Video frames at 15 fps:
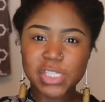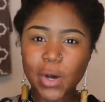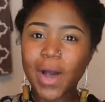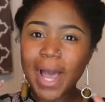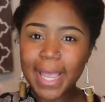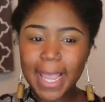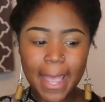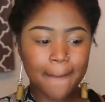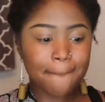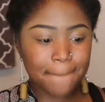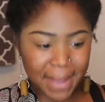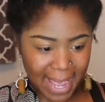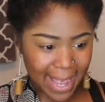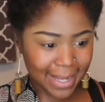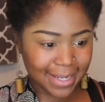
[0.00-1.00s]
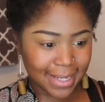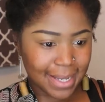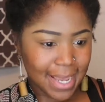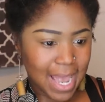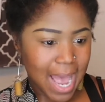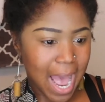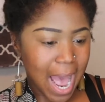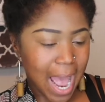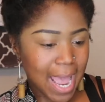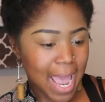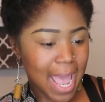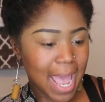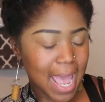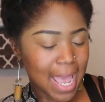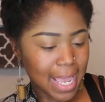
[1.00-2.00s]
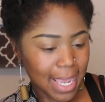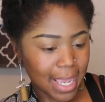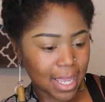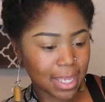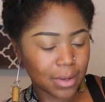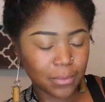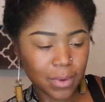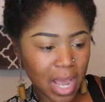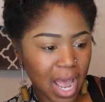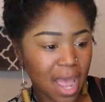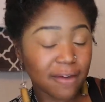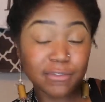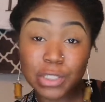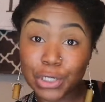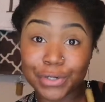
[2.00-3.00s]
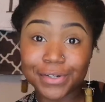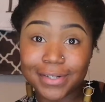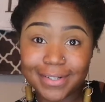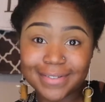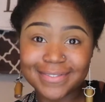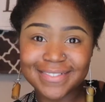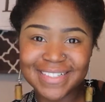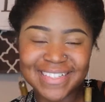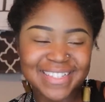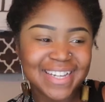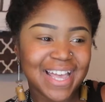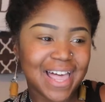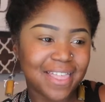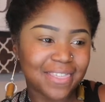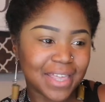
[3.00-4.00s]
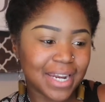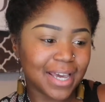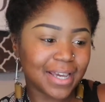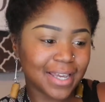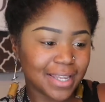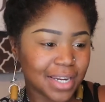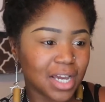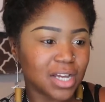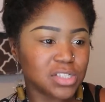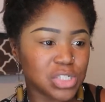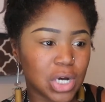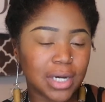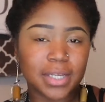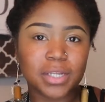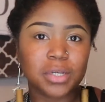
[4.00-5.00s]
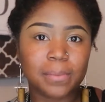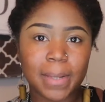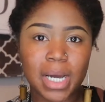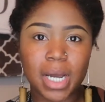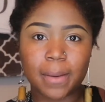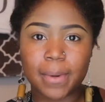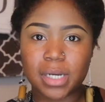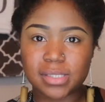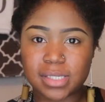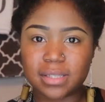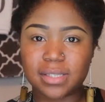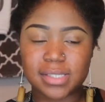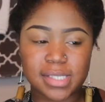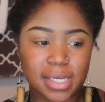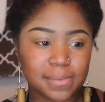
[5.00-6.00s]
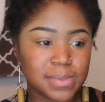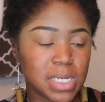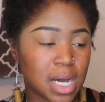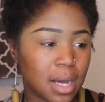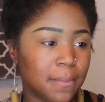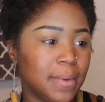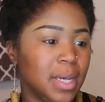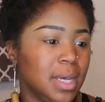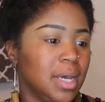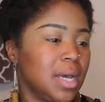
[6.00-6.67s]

So I am back. I have learned that I cannot talk and do my eyebrows at the same time.